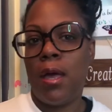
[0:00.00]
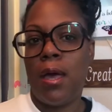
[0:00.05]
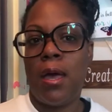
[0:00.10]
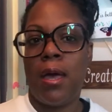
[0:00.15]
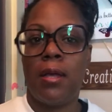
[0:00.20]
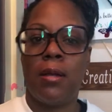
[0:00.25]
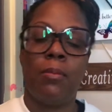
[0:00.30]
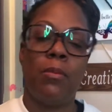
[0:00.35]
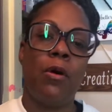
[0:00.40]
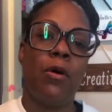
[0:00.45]

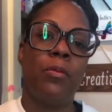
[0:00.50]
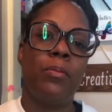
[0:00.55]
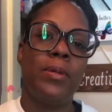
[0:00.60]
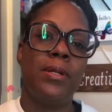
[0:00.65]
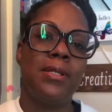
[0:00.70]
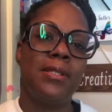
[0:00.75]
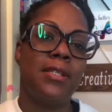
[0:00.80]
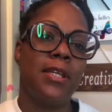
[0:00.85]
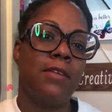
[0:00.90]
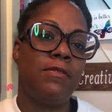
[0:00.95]
and I'm hoping
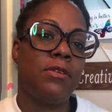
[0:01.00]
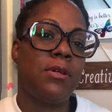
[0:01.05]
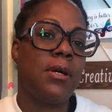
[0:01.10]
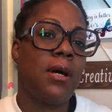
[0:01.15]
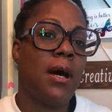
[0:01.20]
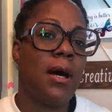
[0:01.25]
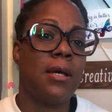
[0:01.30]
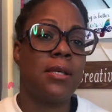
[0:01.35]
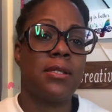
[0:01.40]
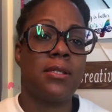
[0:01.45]
to save you
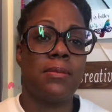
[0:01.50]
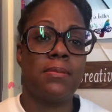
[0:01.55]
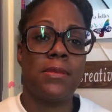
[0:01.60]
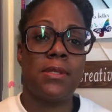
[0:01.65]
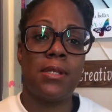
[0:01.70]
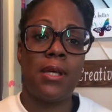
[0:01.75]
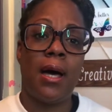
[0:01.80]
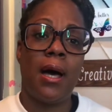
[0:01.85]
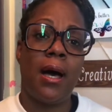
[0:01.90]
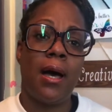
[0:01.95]
guys some
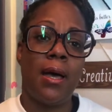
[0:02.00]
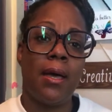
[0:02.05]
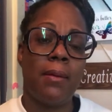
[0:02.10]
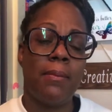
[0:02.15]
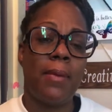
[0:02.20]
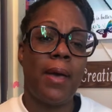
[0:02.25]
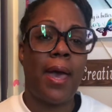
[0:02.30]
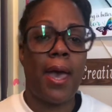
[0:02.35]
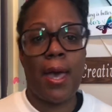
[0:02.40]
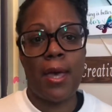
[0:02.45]
time,